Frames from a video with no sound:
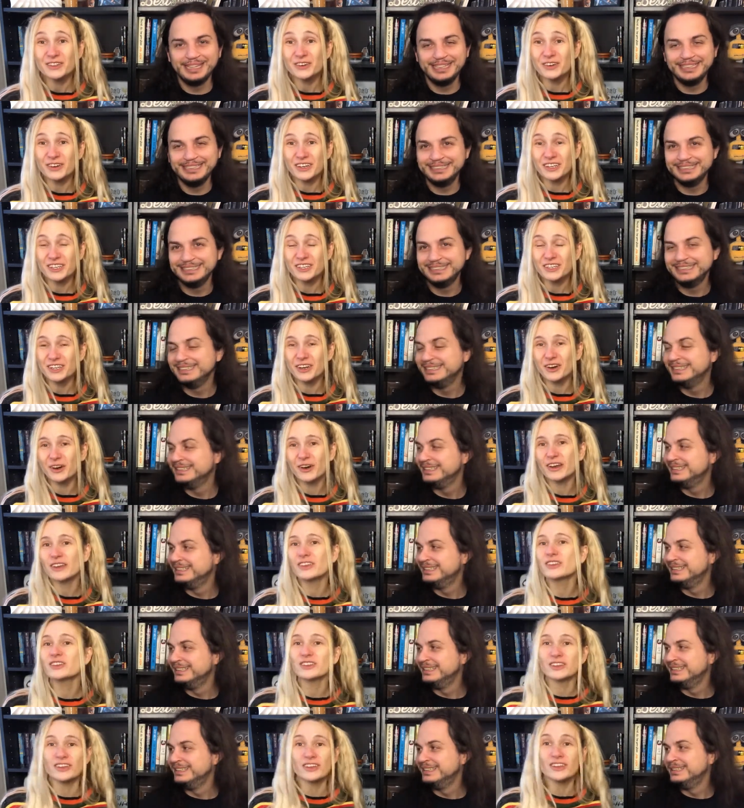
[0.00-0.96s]
Speaker 1: you know
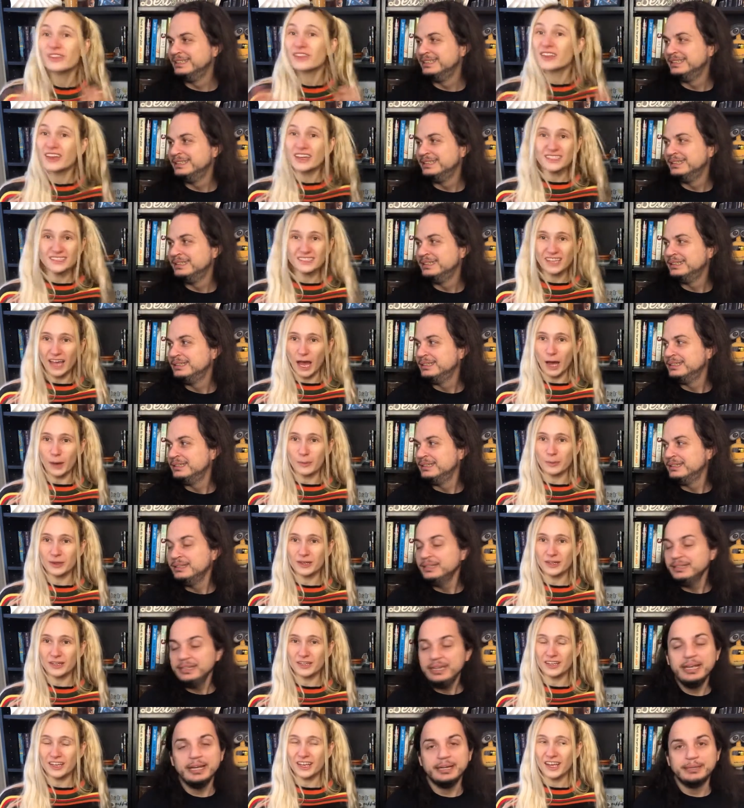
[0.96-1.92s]
things happen
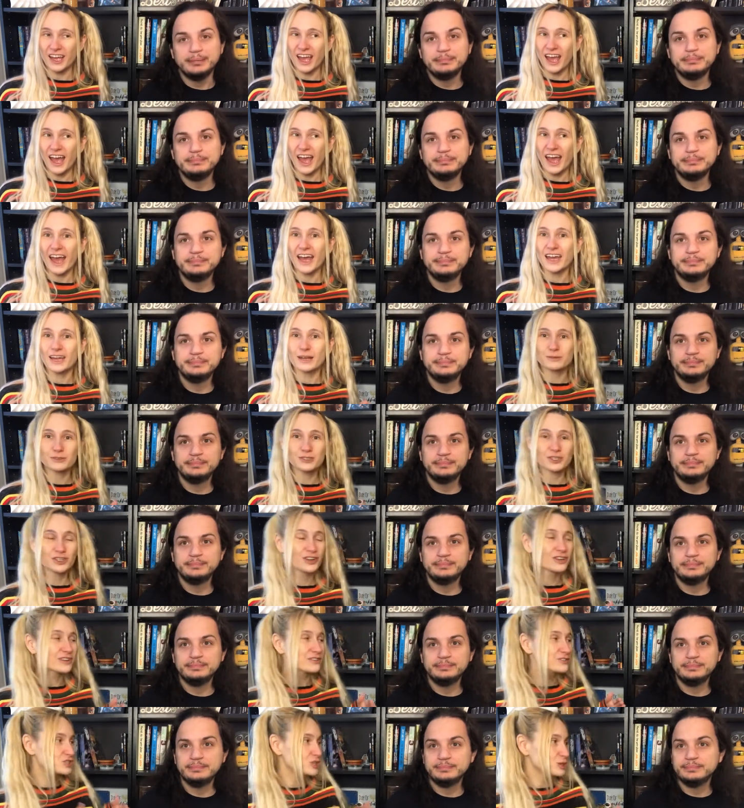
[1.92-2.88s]
yeah. and i'm sure if
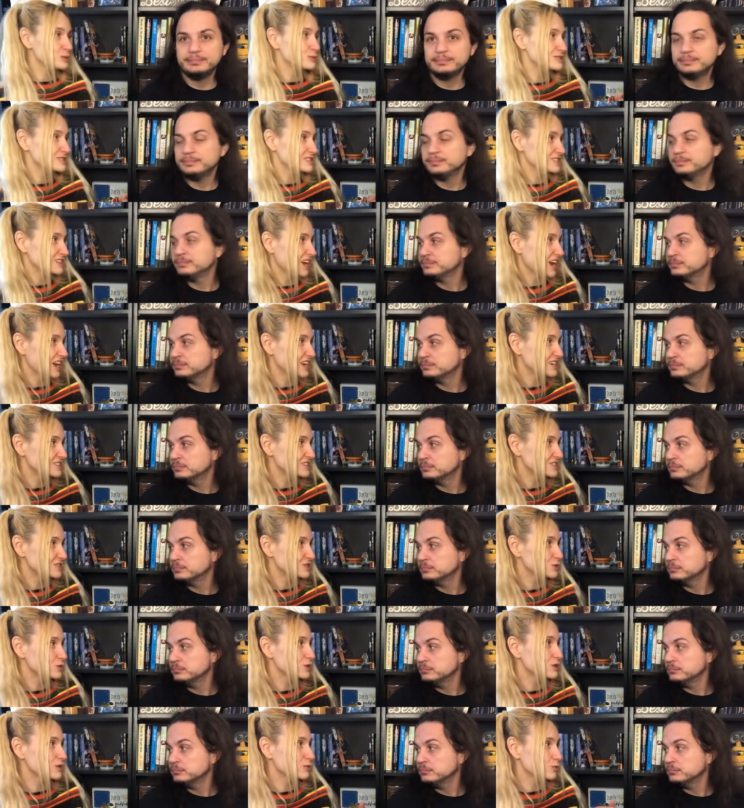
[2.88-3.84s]
she was nice you could
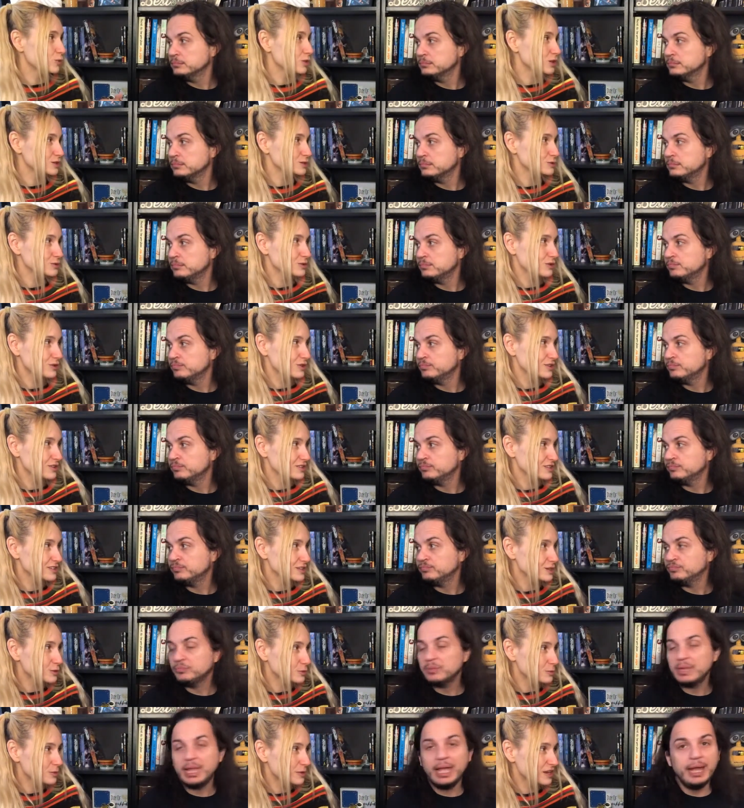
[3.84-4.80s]
have worked with her a little
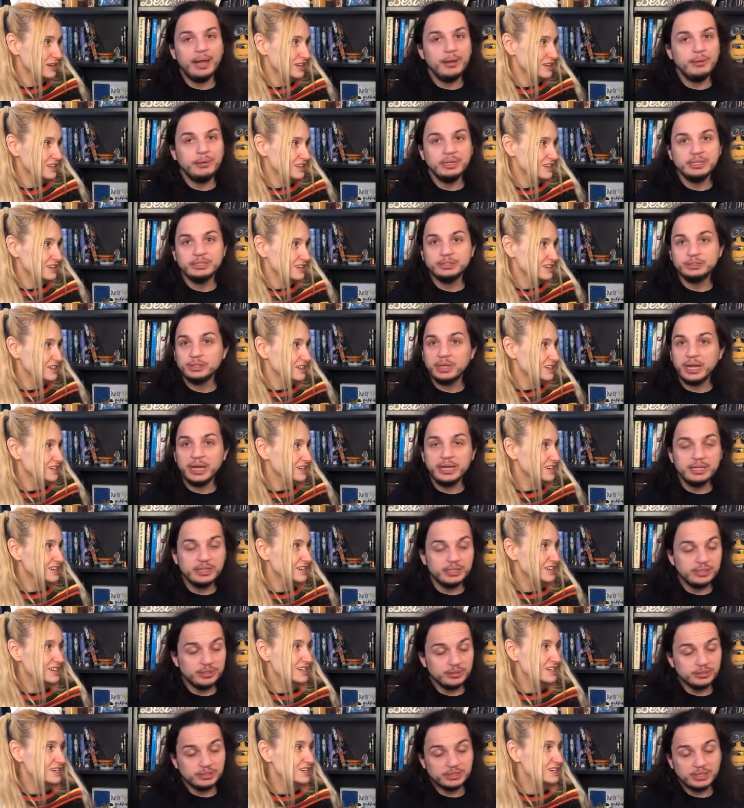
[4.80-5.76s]
bit i would
Speaker 2: have tried to do
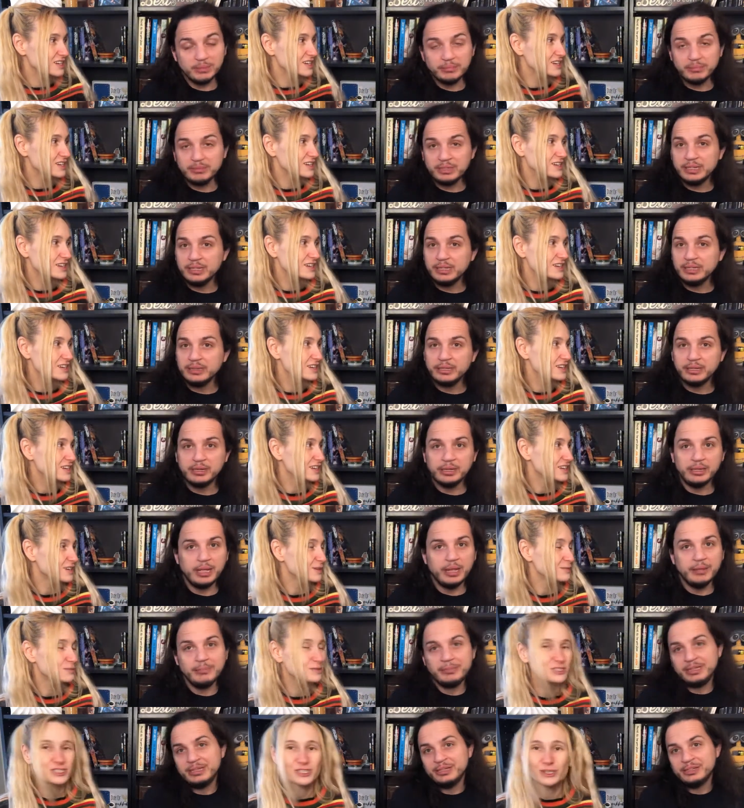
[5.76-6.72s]
something there i mean
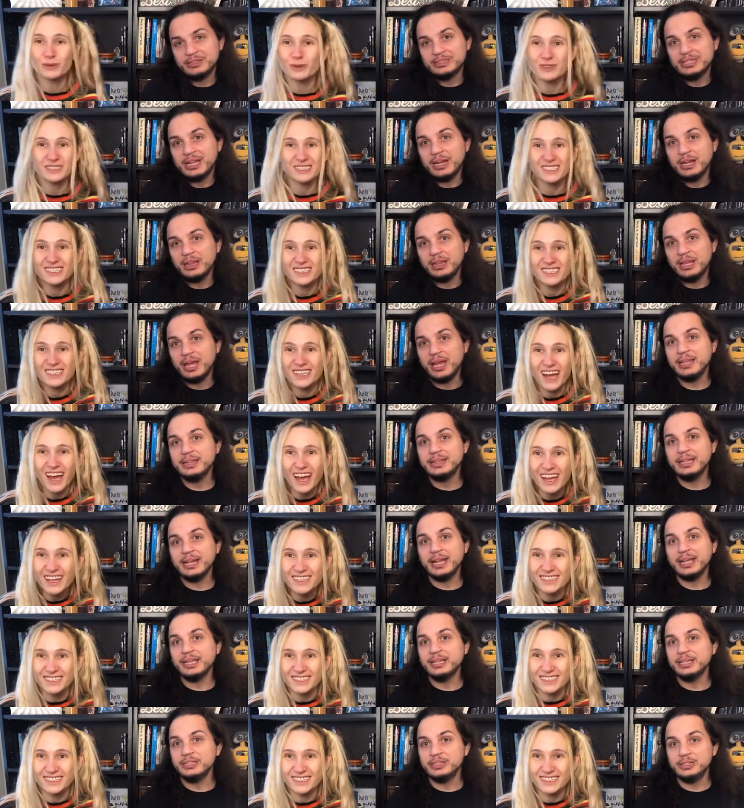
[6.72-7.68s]
there's not a lot nice. that i
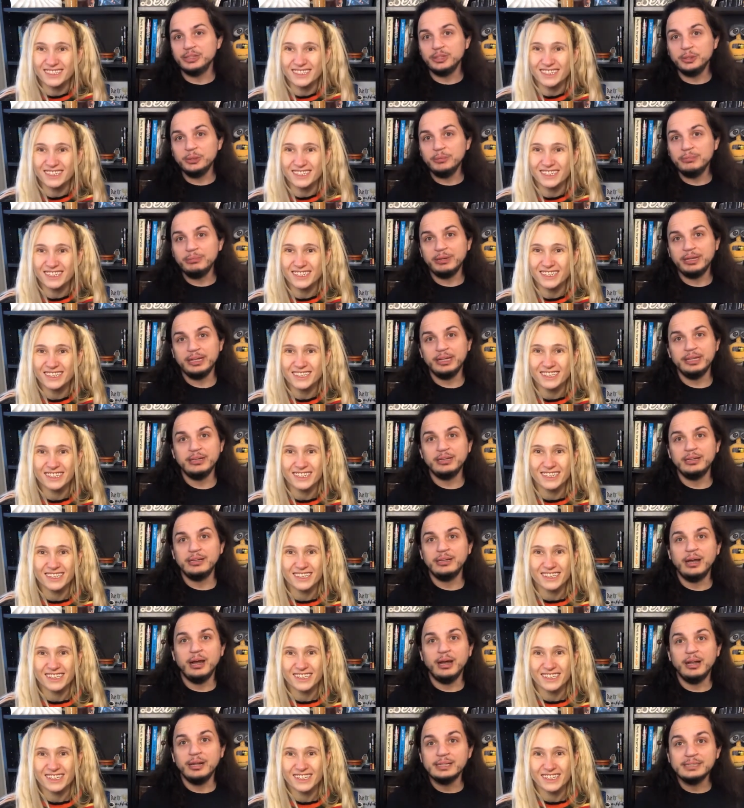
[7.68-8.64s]
could do but
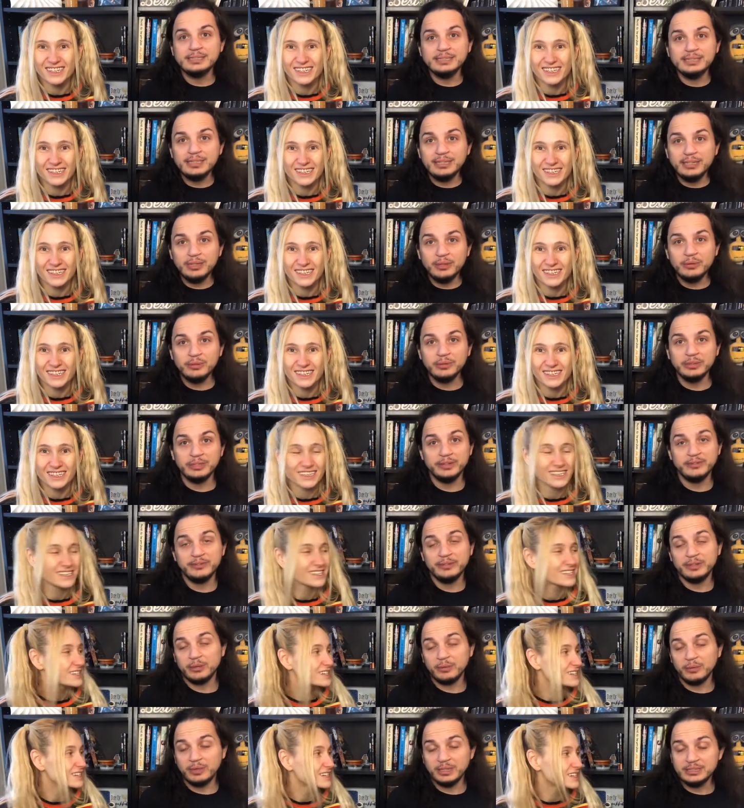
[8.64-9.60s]
honestly though if there
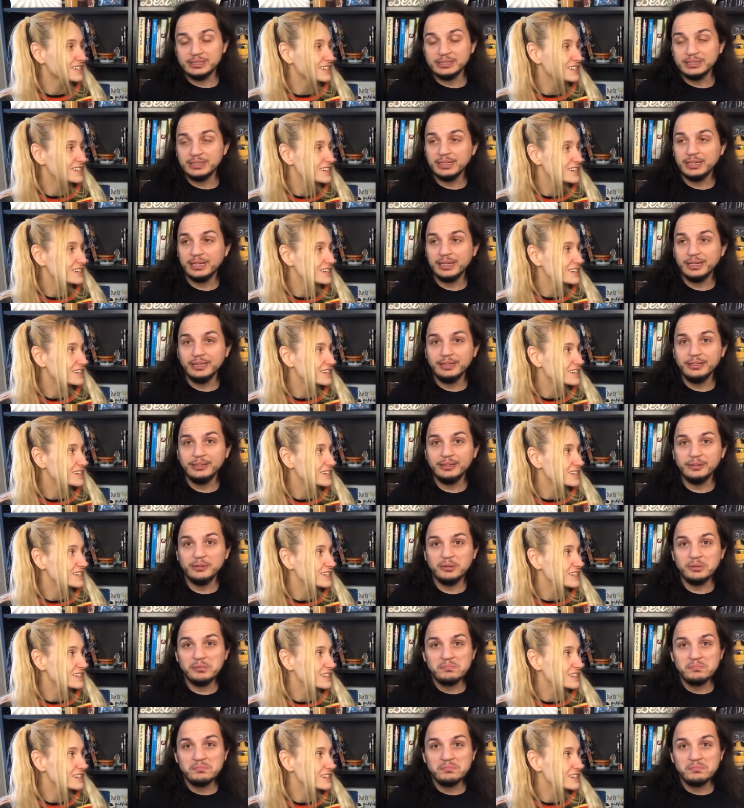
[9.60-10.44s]
was something i could do